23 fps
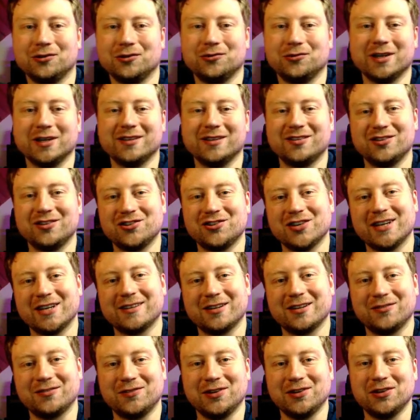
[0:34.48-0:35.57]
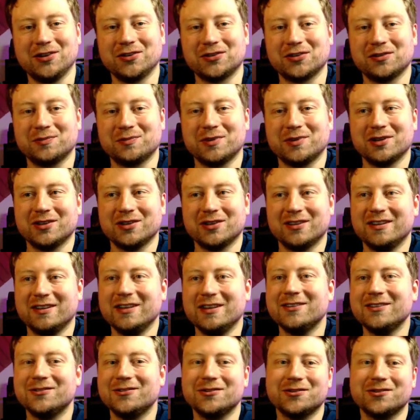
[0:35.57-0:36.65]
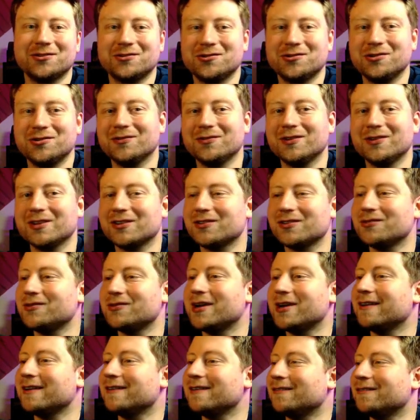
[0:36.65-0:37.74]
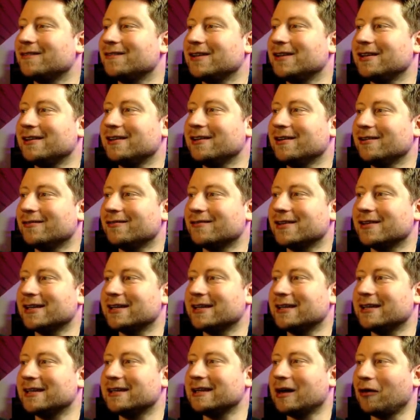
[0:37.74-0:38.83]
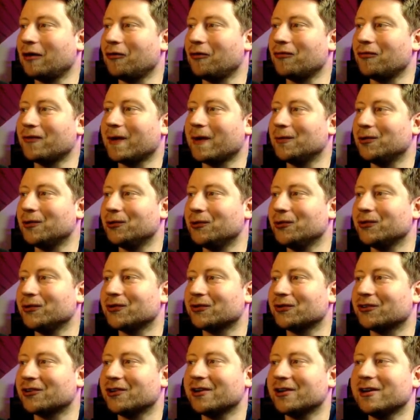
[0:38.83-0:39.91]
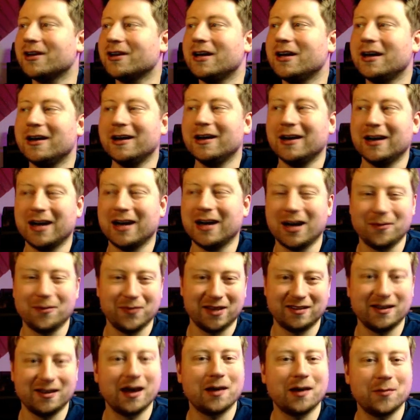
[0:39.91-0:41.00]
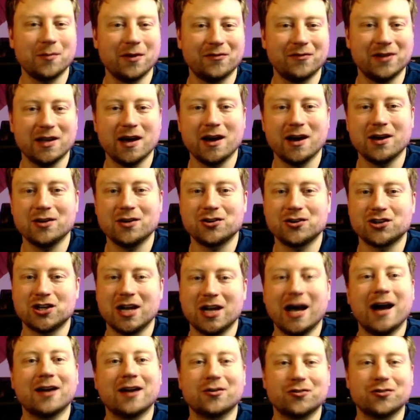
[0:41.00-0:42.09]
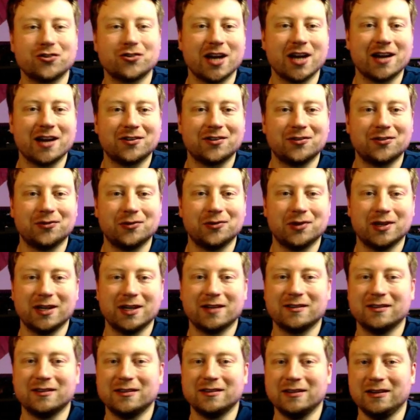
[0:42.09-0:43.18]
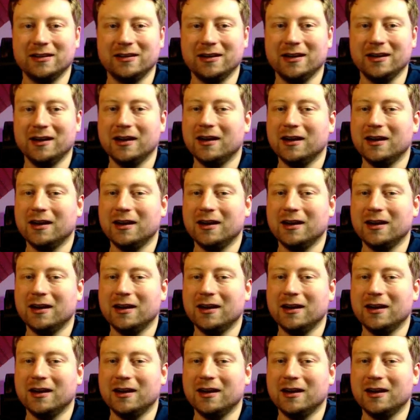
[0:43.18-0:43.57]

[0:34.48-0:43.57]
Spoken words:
You had the chance to pause the video, so now let's take a look at how we can solve this problem. I always say captures and checks.